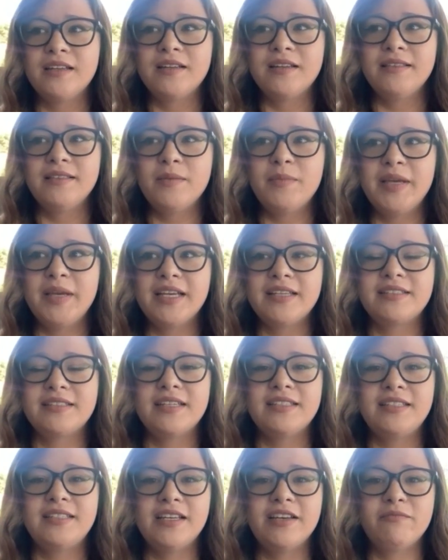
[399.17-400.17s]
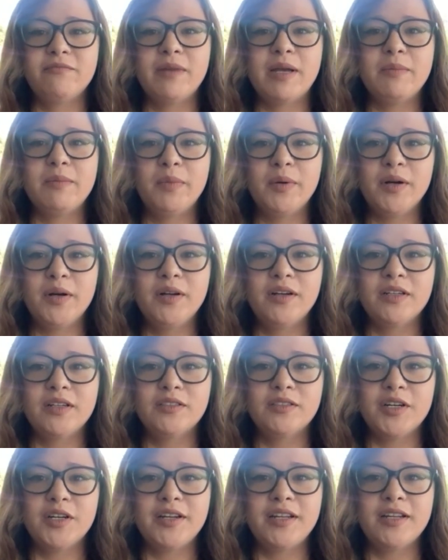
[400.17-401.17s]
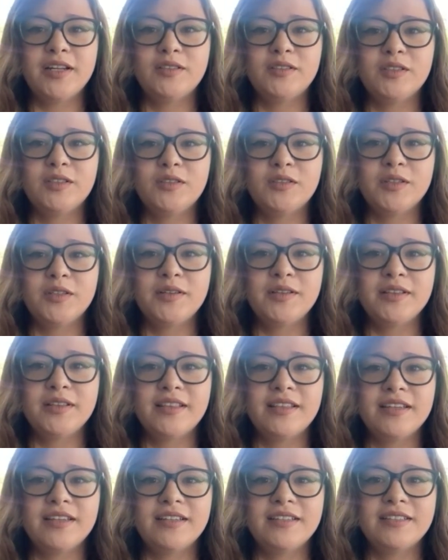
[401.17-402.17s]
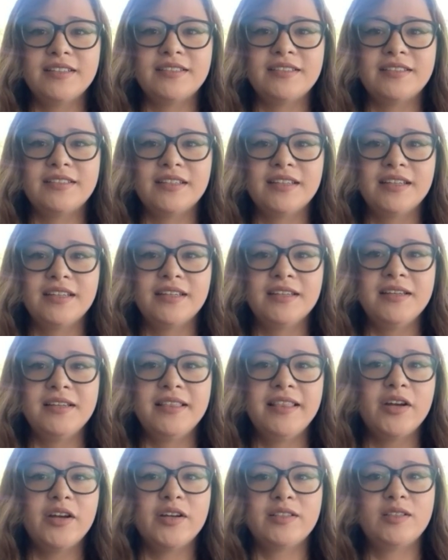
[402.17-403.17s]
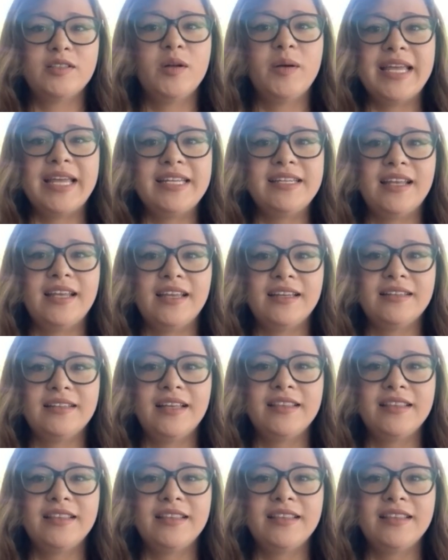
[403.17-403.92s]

the biggest idea of my book, A Journey into Truth, is there is no ending.